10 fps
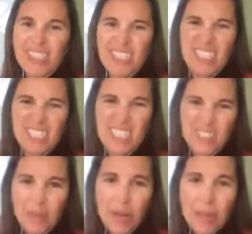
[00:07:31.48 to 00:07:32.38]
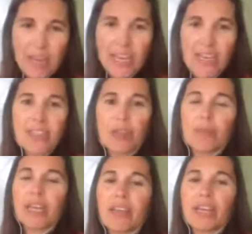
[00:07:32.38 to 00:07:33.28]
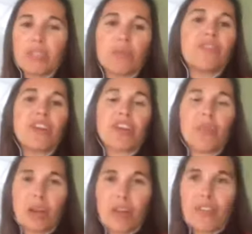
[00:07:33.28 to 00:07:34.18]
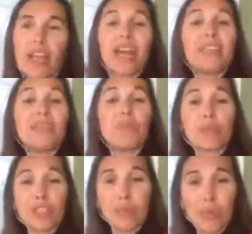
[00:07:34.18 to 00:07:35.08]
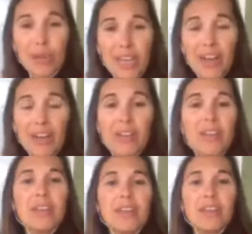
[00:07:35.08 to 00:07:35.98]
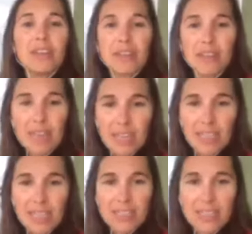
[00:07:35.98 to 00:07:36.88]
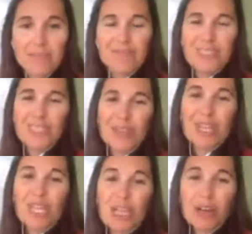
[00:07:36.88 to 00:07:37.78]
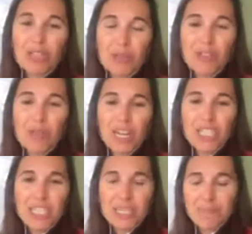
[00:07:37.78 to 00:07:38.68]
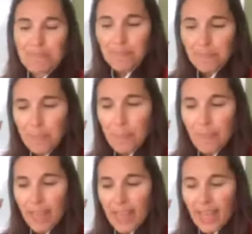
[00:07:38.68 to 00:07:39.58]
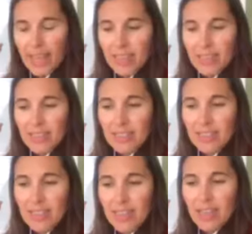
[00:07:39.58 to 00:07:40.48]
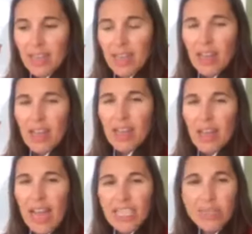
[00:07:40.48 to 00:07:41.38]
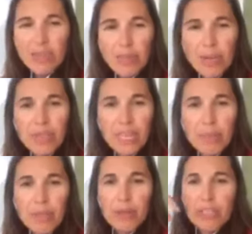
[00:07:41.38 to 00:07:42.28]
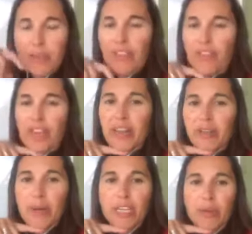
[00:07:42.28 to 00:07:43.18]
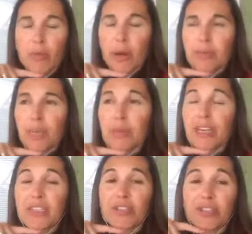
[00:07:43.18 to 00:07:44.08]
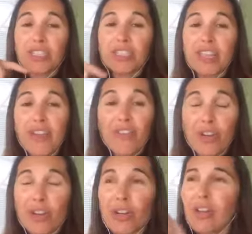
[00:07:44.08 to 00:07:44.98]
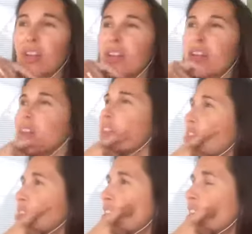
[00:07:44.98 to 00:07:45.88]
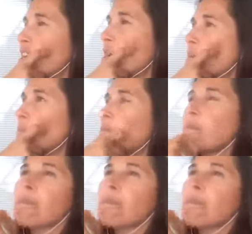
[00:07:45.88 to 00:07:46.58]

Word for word: sneak their way back in a little bit unless we're very aware of like, I need more support now, not less. So thank you all so much for watching. And actually, I'm going to put a link below to my free gifts page on my website because there are several there's a um,